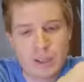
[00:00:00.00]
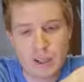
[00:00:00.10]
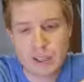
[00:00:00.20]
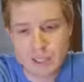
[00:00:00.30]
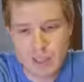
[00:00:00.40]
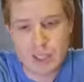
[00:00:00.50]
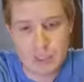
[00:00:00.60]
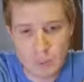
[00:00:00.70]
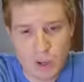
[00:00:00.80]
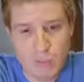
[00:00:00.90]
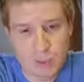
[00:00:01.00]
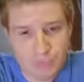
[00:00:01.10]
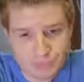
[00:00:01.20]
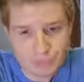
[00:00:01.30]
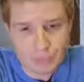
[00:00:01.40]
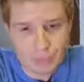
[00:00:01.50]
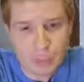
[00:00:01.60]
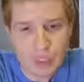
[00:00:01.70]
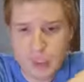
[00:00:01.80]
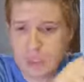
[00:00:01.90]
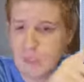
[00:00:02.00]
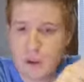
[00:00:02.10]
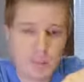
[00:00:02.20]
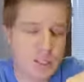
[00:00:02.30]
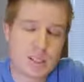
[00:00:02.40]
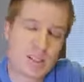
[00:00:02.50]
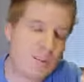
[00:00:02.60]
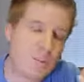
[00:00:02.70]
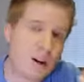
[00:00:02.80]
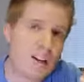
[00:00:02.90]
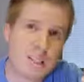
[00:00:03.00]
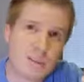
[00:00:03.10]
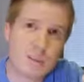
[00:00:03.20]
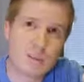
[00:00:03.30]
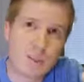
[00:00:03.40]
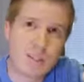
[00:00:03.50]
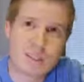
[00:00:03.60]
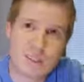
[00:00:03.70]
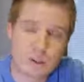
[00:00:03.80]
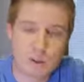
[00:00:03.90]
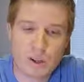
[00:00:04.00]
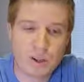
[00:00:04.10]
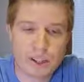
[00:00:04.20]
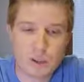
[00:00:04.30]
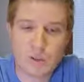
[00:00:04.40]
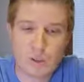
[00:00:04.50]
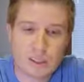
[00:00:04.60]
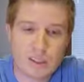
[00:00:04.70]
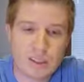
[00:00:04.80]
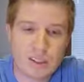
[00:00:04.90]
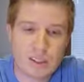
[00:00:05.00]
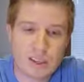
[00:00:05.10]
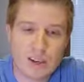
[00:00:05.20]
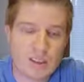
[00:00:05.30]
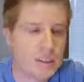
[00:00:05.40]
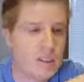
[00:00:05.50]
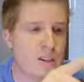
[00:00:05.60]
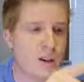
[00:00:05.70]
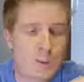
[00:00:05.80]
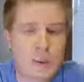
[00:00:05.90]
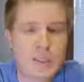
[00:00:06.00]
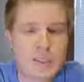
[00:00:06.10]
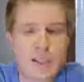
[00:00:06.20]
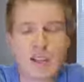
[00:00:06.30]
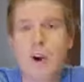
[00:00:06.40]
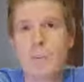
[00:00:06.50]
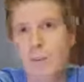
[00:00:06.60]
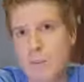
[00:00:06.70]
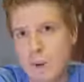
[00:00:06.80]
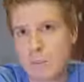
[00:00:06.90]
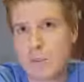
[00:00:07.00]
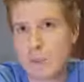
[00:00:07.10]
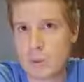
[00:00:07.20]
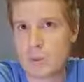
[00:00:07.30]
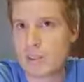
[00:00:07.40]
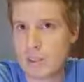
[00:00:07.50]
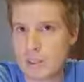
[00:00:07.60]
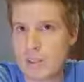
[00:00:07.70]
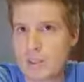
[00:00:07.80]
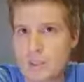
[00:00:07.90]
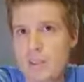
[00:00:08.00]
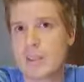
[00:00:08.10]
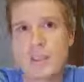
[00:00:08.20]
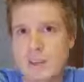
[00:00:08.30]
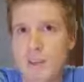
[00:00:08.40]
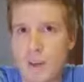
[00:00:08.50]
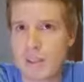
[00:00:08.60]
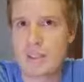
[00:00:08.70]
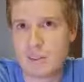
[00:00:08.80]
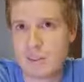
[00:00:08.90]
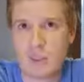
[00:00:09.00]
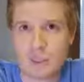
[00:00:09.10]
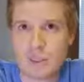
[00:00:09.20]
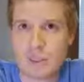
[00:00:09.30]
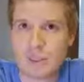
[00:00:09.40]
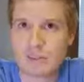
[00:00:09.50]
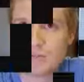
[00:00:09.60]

And so this is the web. The deep web is just parts of it which Google can't get to easily. And then the dark web is like a copy of the web that talks in just the different ways, different languages.